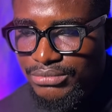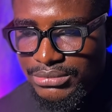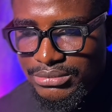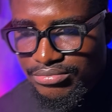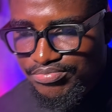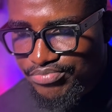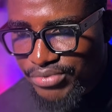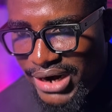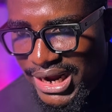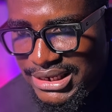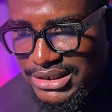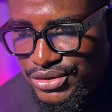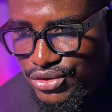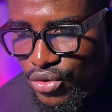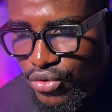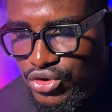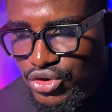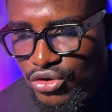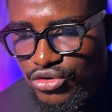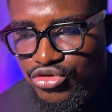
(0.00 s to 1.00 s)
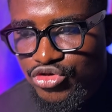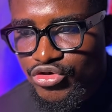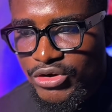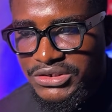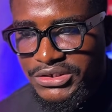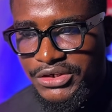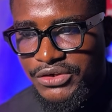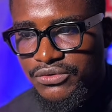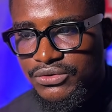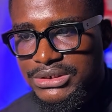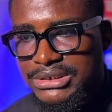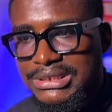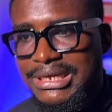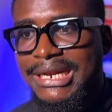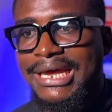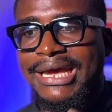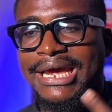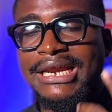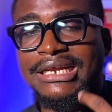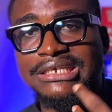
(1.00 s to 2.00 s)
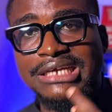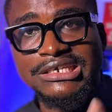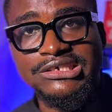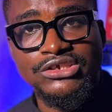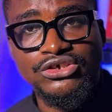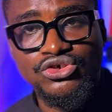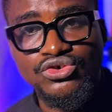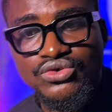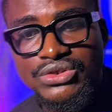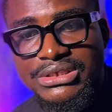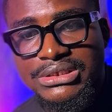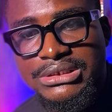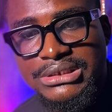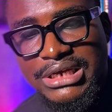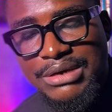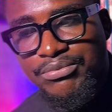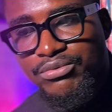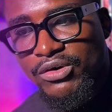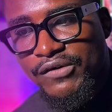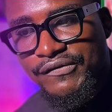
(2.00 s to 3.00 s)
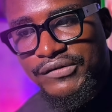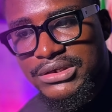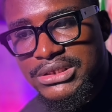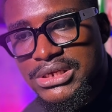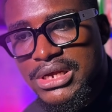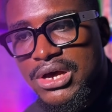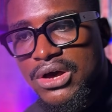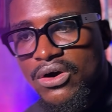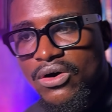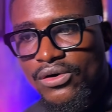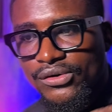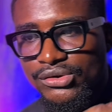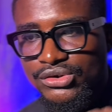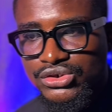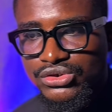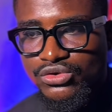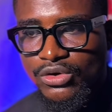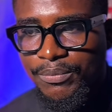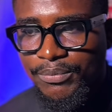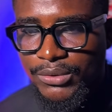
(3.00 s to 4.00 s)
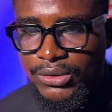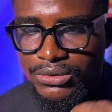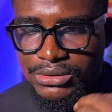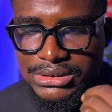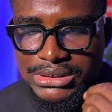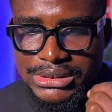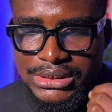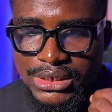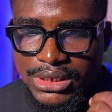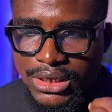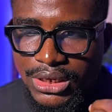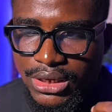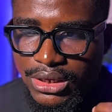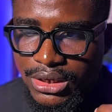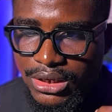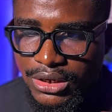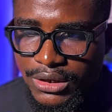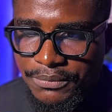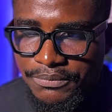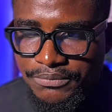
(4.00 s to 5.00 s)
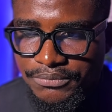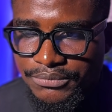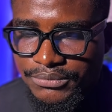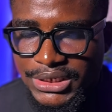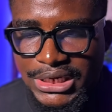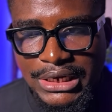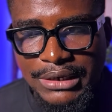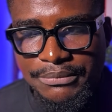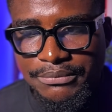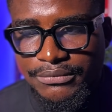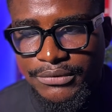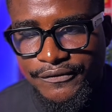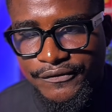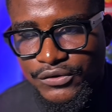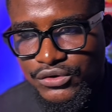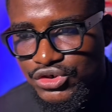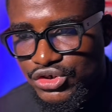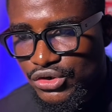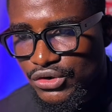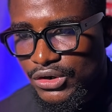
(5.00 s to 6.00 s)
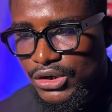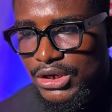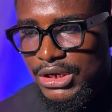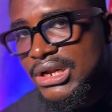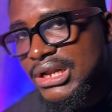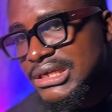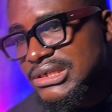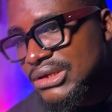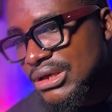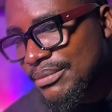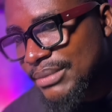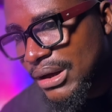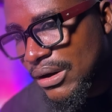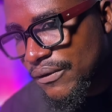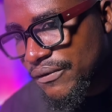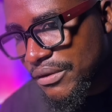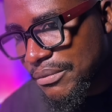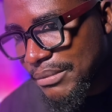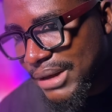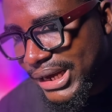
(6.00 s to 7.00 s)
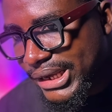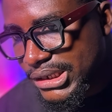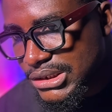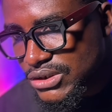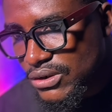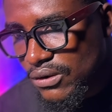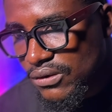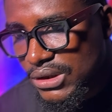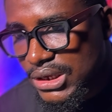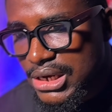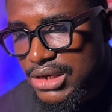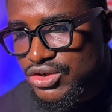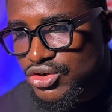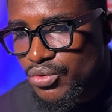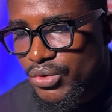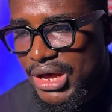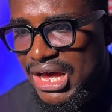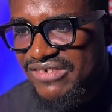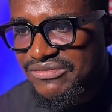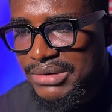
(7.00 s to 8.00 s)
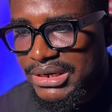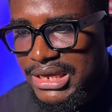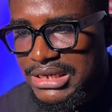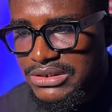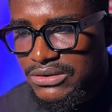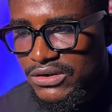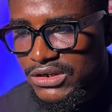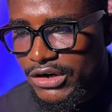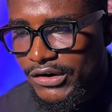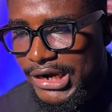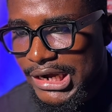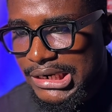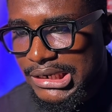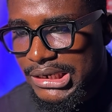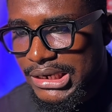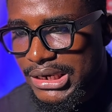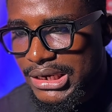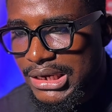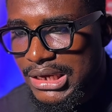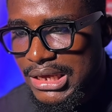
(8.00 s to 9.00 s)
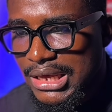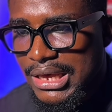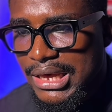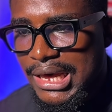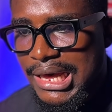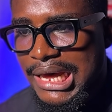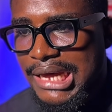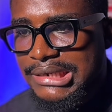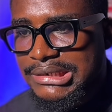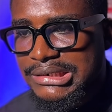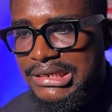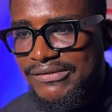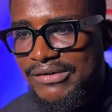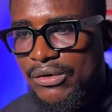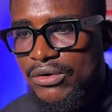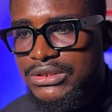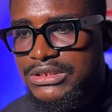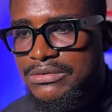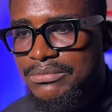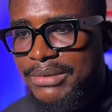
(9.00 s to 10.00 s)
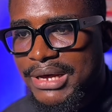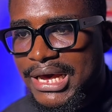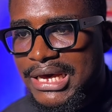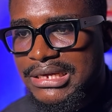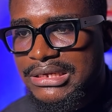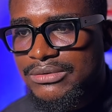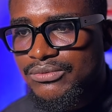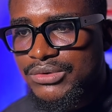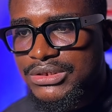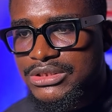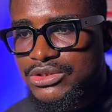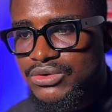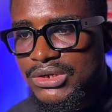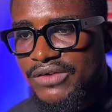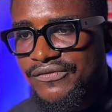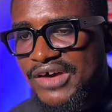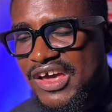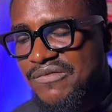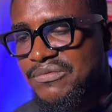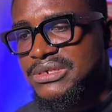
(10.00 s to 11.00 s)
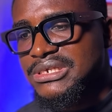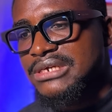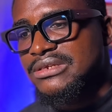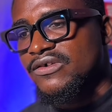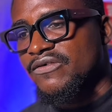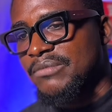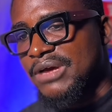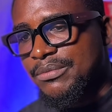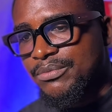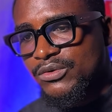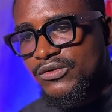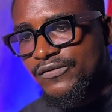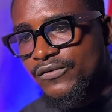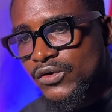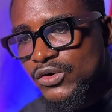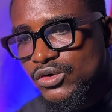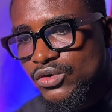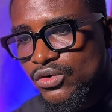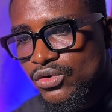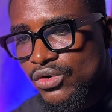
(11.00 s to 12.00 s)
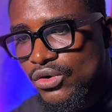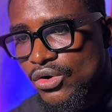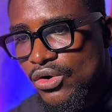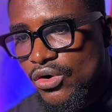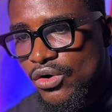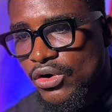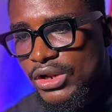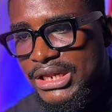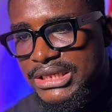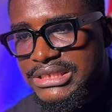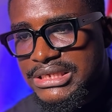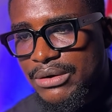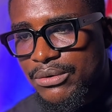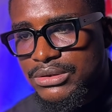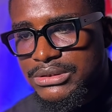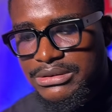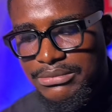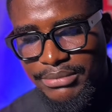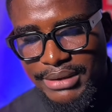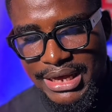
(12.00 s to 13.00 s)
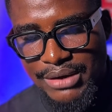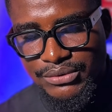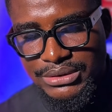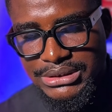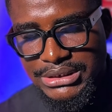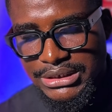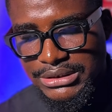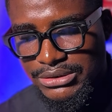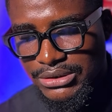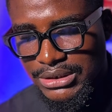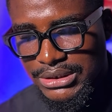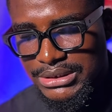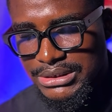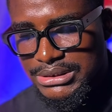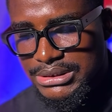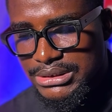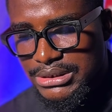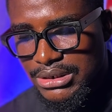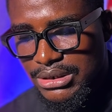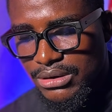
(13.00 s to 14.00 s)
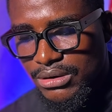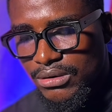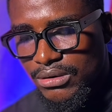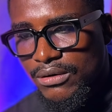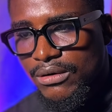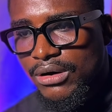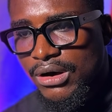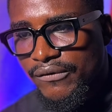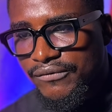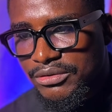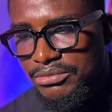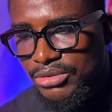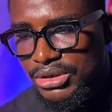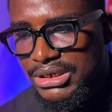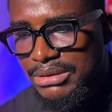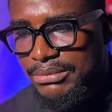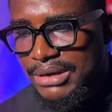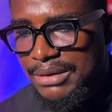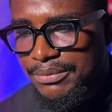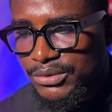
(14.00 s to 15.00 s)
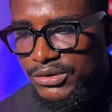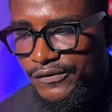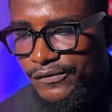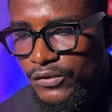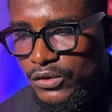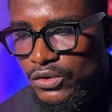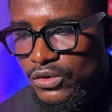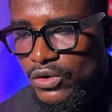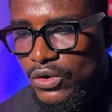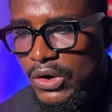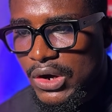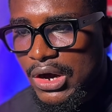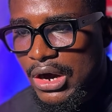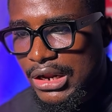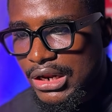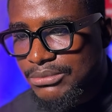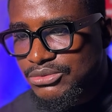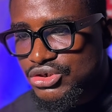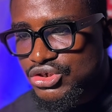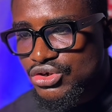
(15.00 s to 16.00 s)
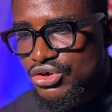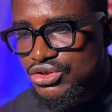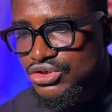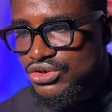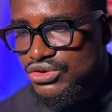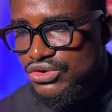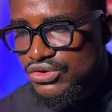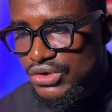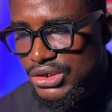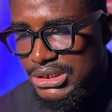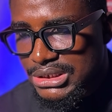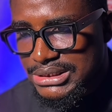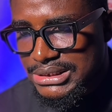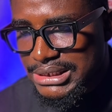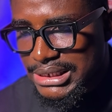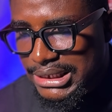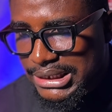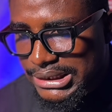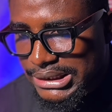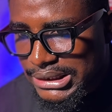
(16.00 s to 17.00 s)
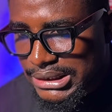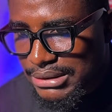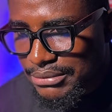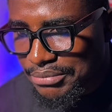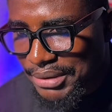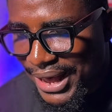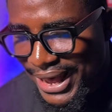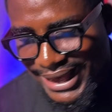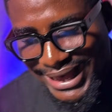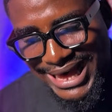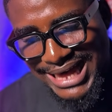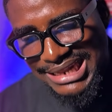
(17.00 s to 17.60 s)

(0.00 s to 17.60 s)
the price goes on to execute it, and I can actually use the take profit or the stop loss feature. Now let's talk about the market order. So we have market order right here, and if I want to buy with 25% of my portfolio, or let's say I want to buy with $10 of the money in my portfolio, all I'm just going to do is click buy,